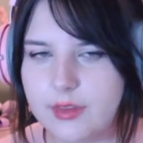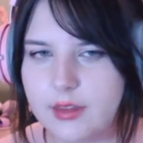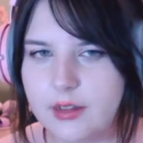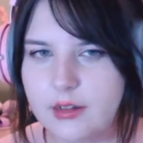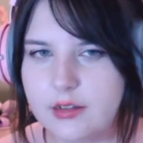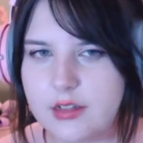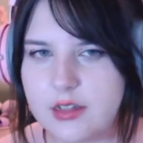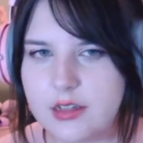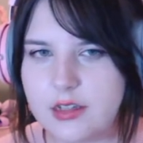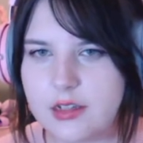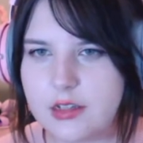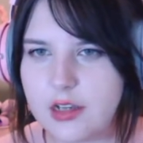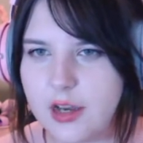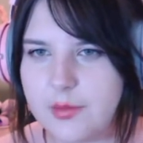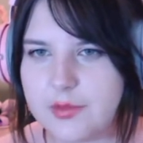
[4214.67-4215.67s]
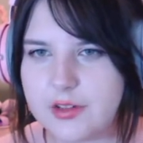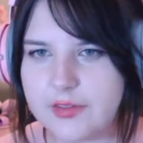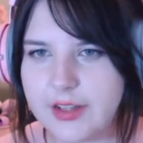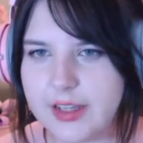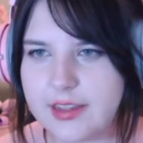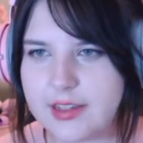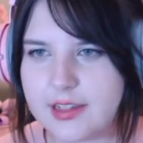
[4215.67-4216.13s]
just in terms of
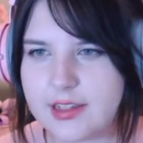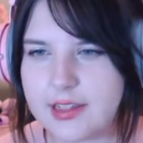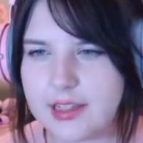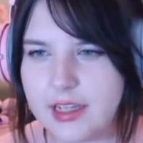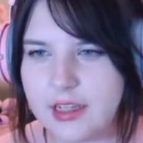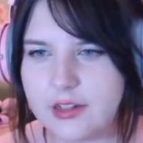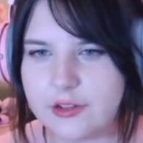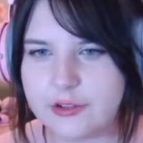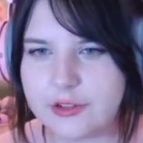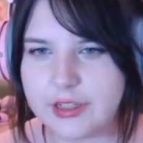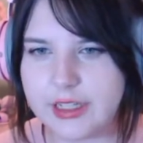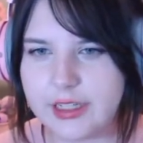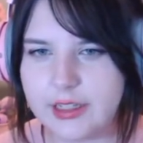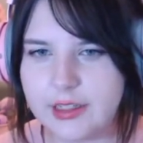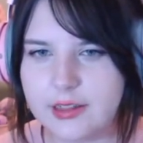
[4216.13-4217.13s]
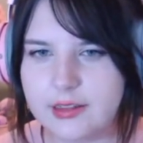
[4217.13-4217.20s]
like the scenery